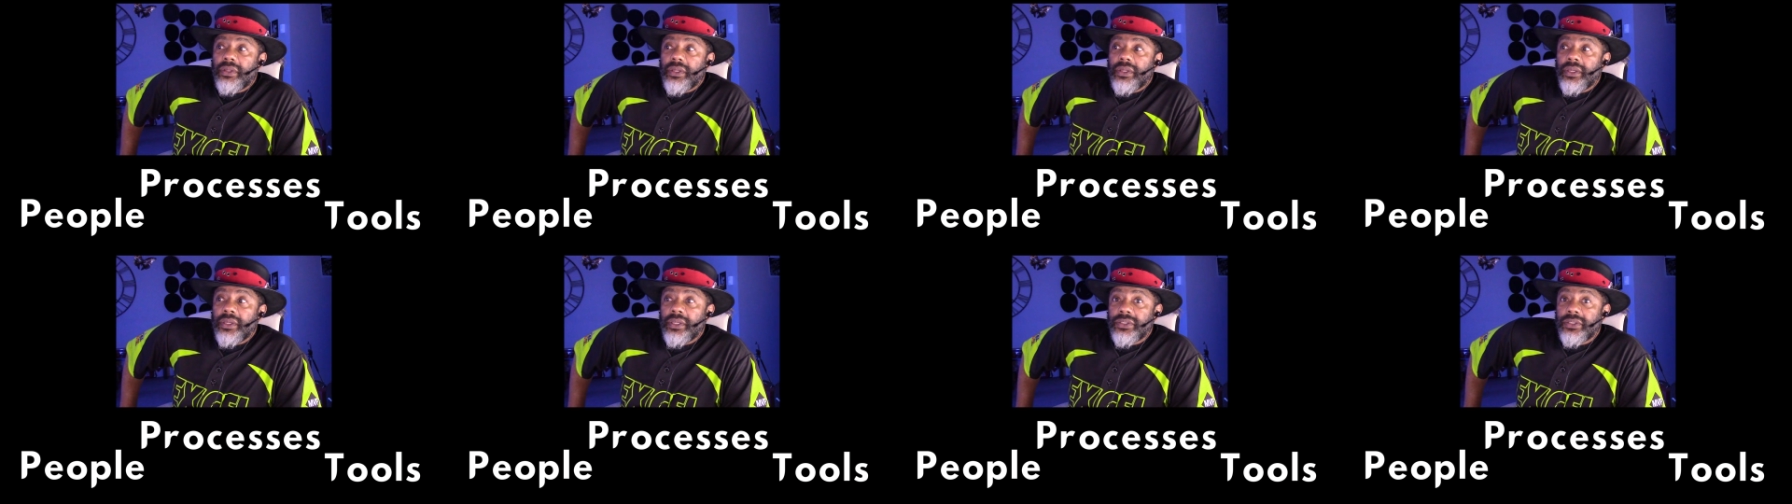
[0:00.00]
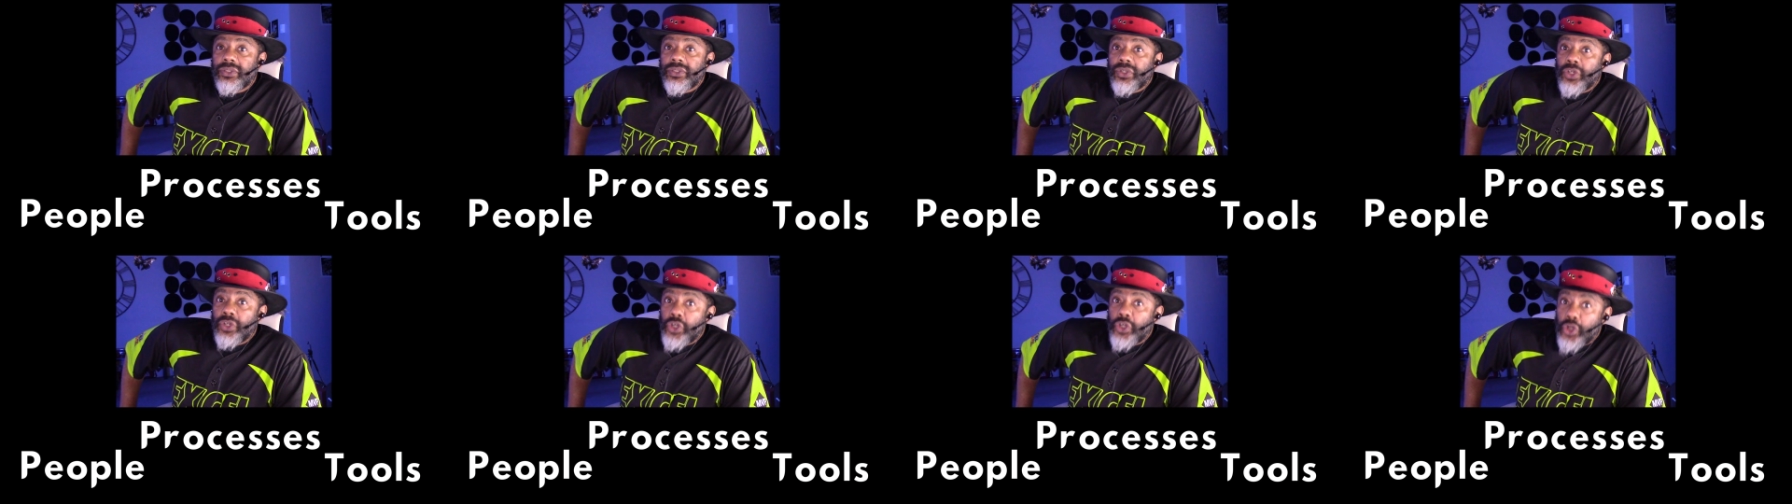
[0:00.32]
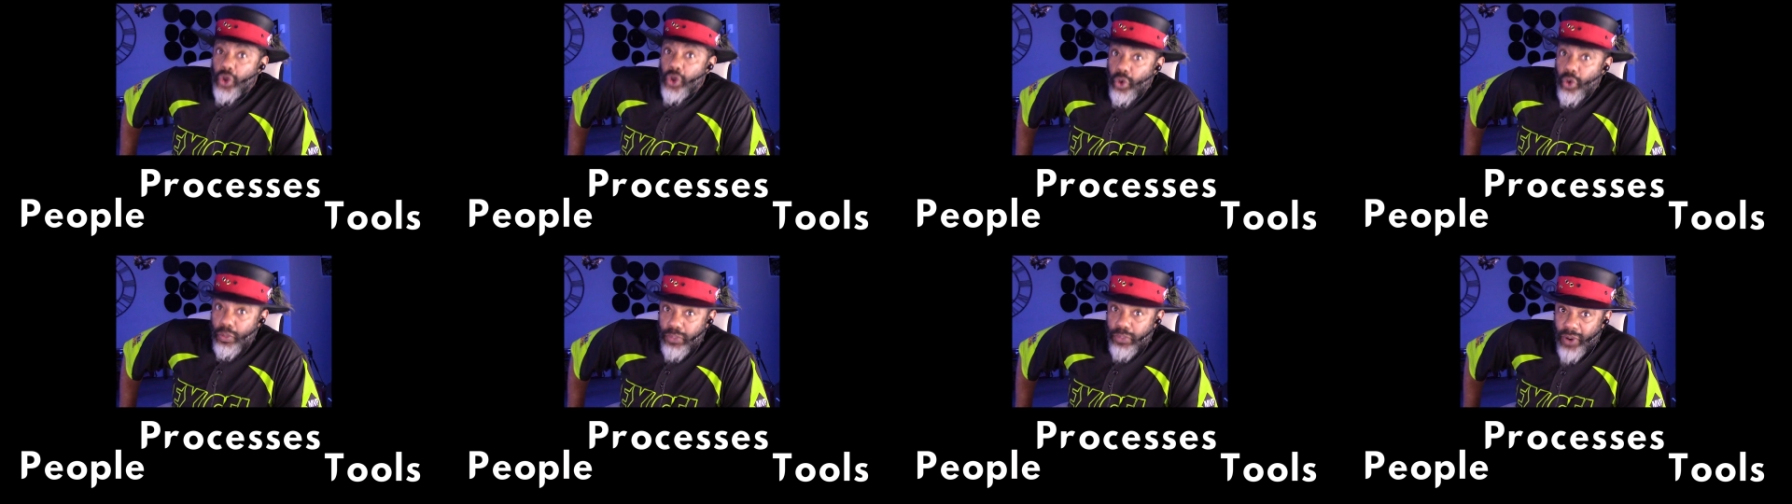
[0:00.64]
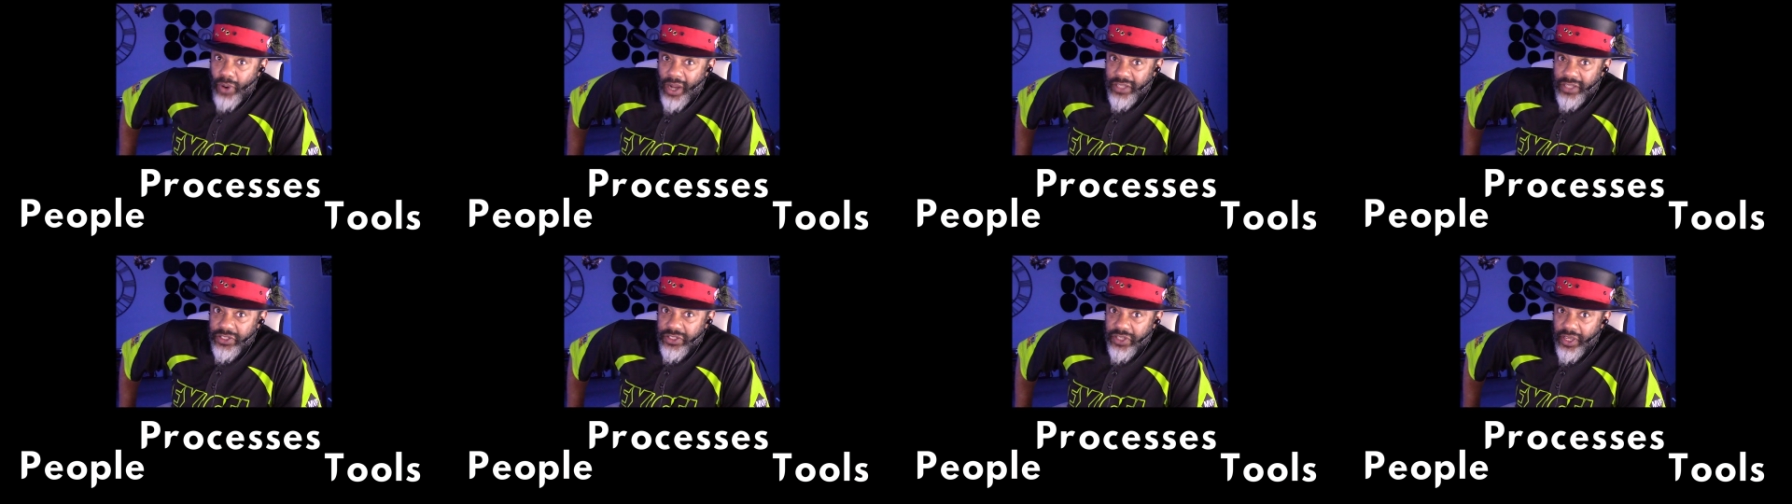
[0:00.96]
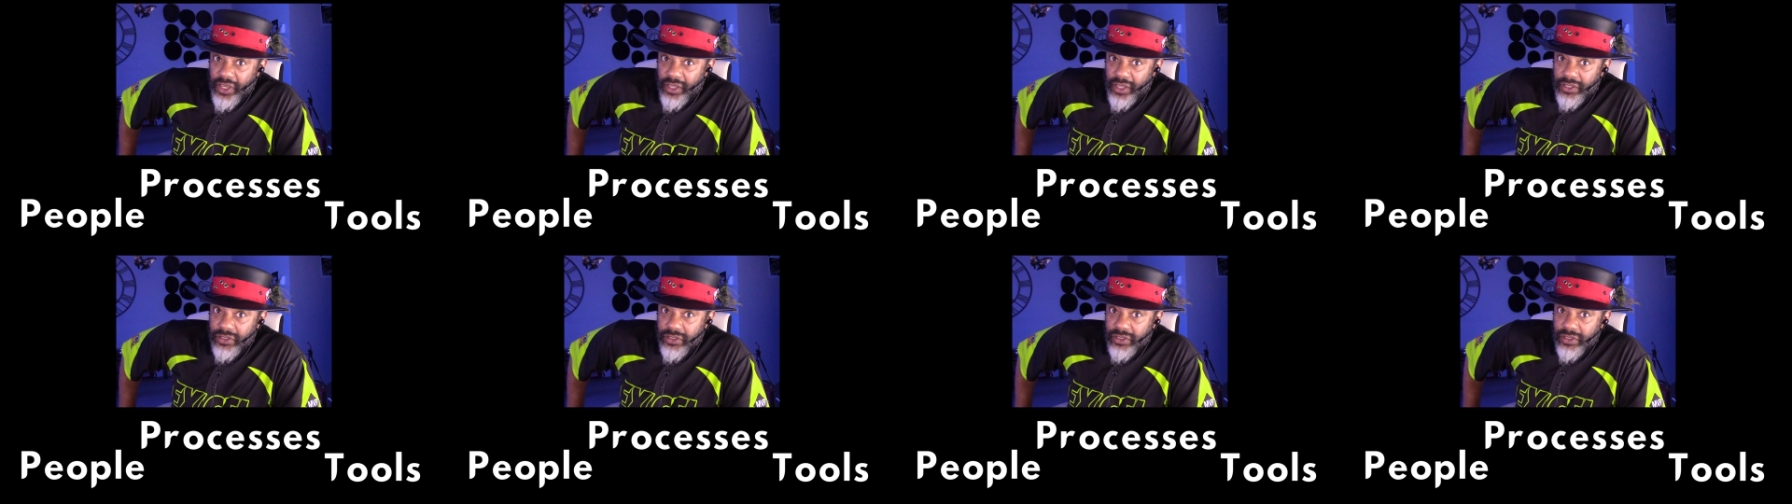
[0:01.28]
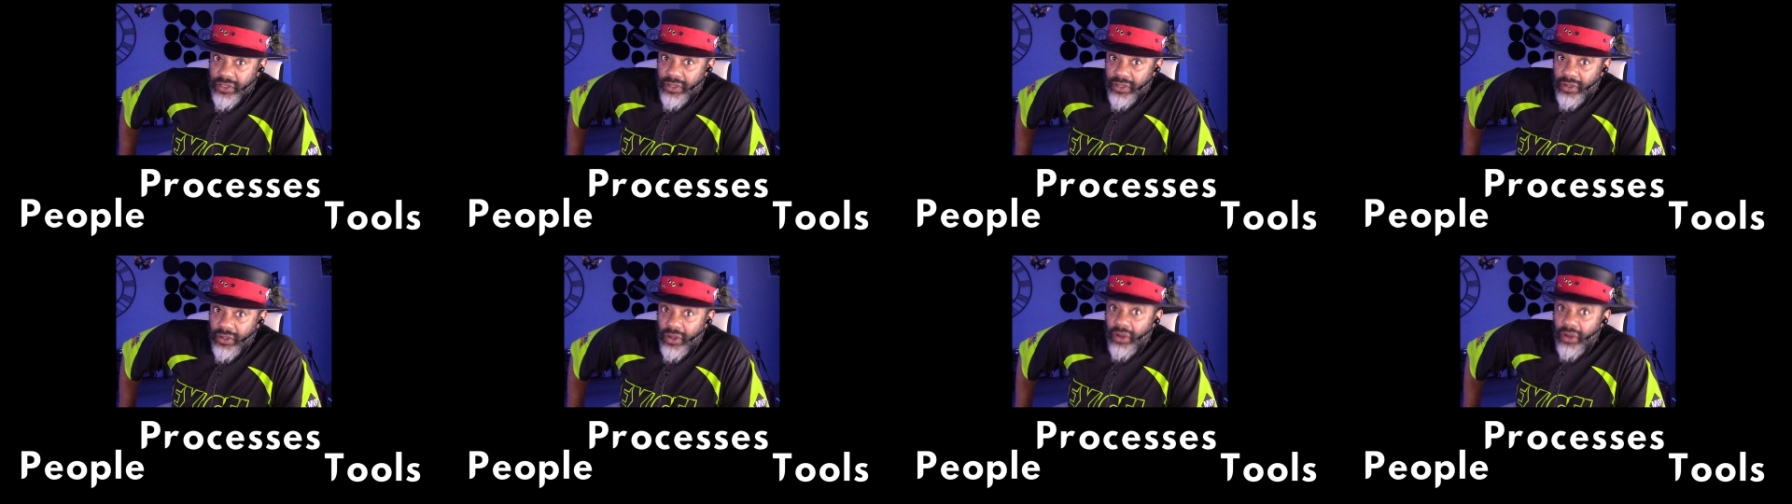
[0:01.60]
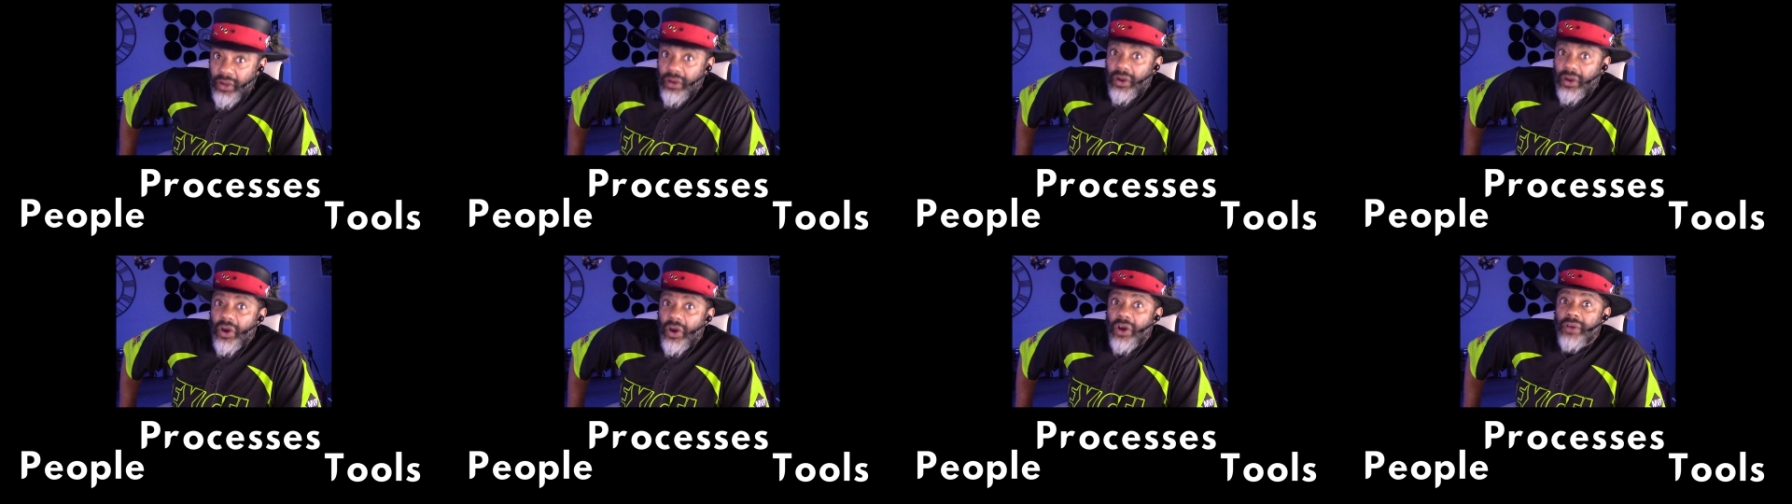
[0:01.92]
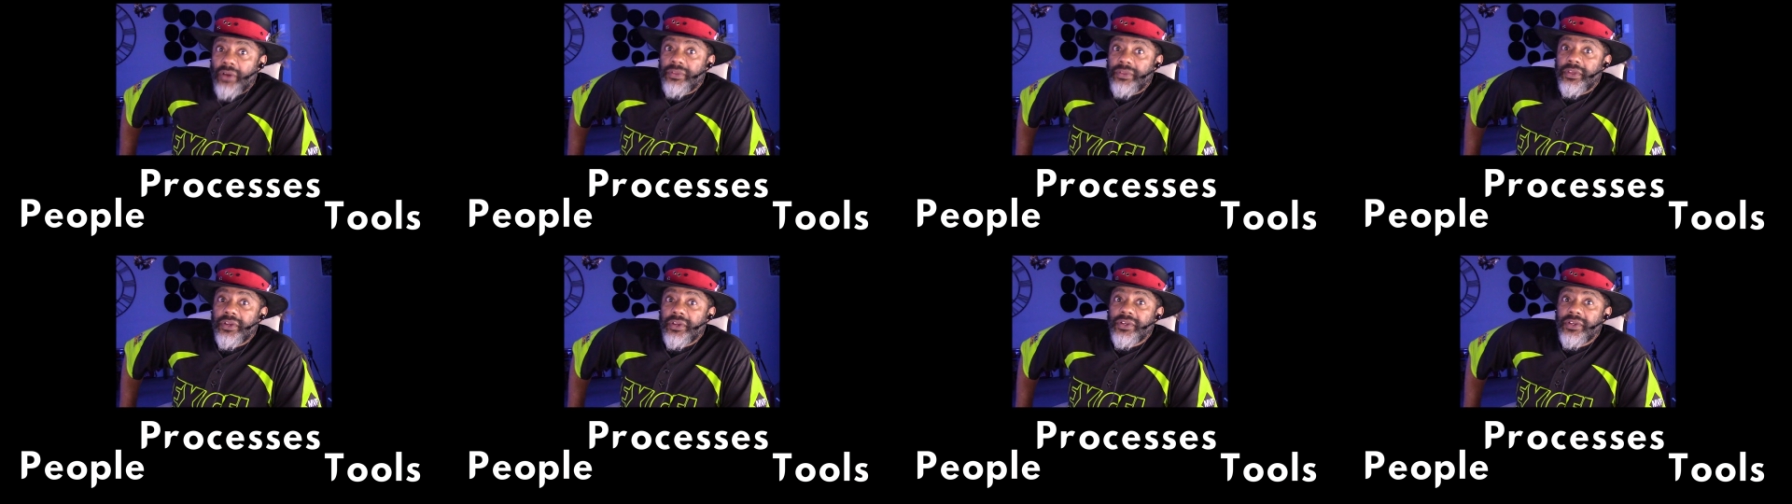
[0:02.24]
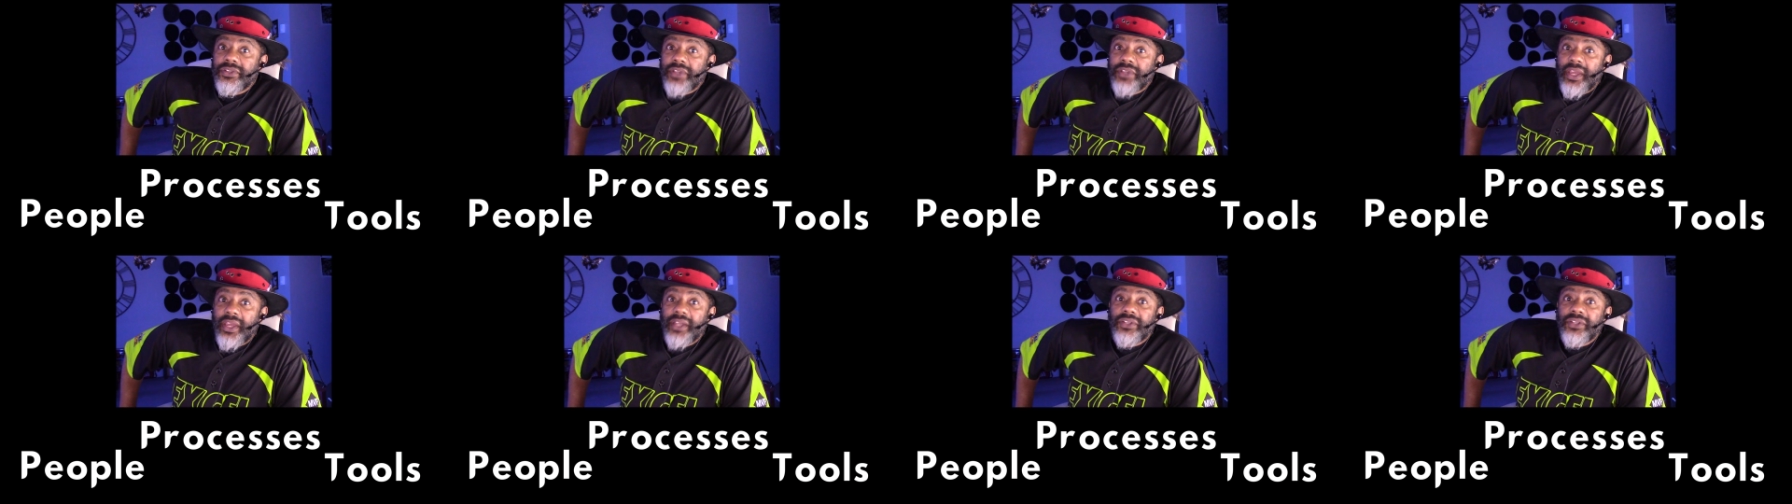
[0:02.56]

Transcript: is no process or there is a